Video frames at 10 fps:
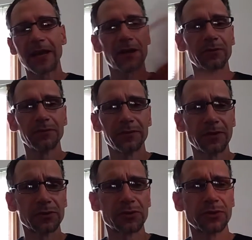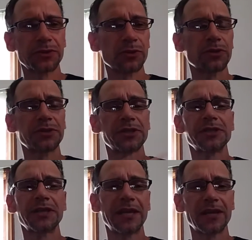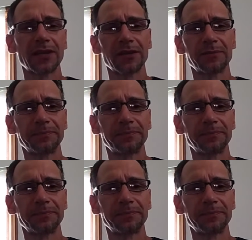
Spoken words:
out, long story short, she's in England.